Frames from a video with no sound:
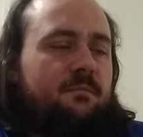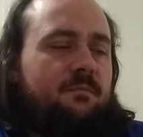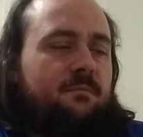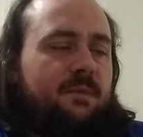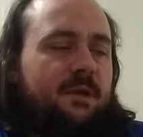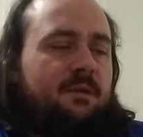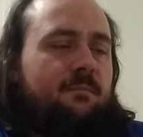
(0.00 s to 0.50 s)

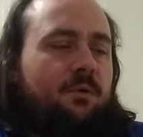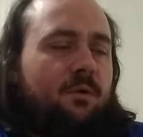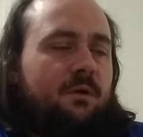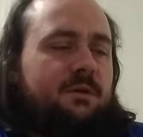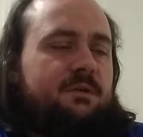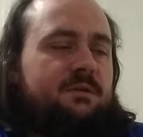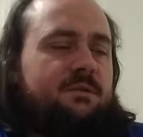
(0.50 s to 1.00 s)
be
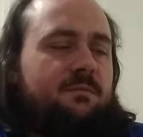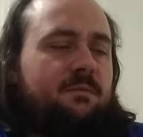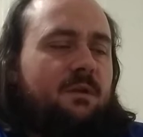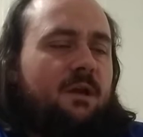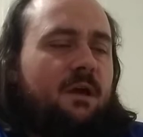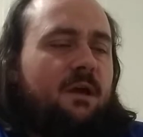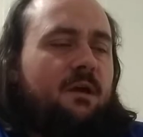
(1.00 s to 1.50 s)
important to
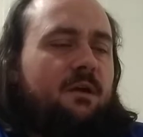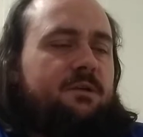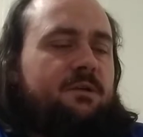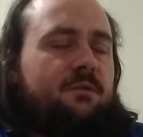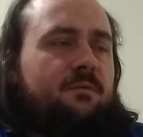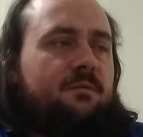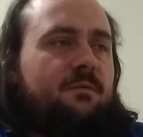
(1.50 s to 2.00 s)
rely on
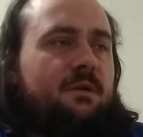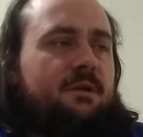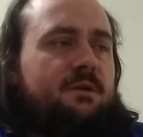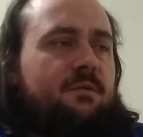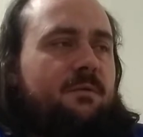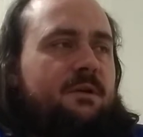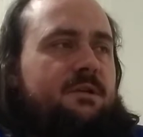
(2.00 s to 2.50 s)
your
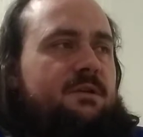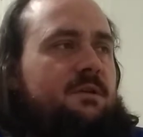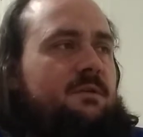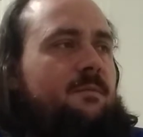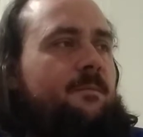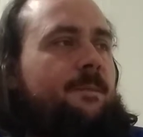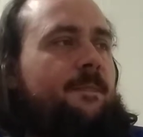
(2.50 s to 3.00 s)
intuition
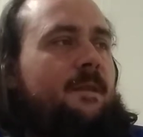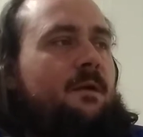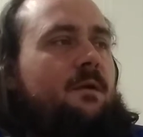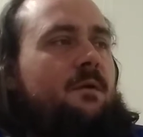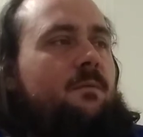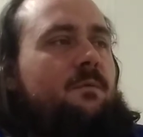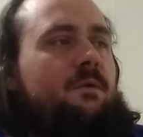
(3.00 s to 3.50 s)

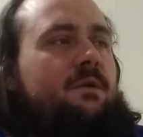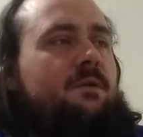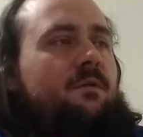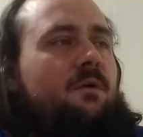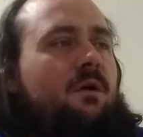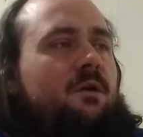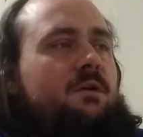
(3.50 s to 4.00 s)
when you
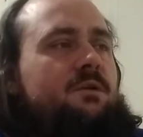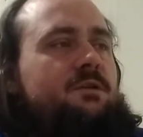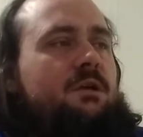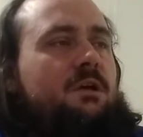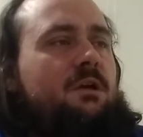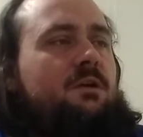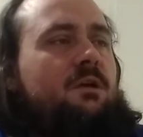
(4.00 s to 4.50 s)
aren't
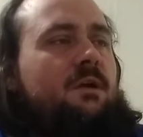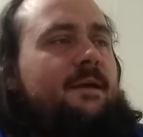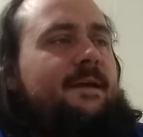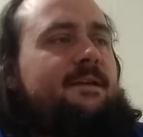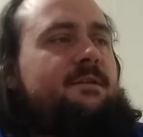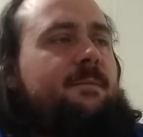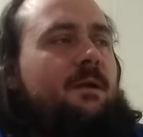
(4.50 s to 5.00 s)
sure.
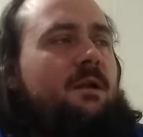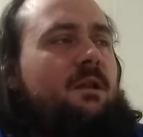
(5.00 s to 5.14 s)
Expect a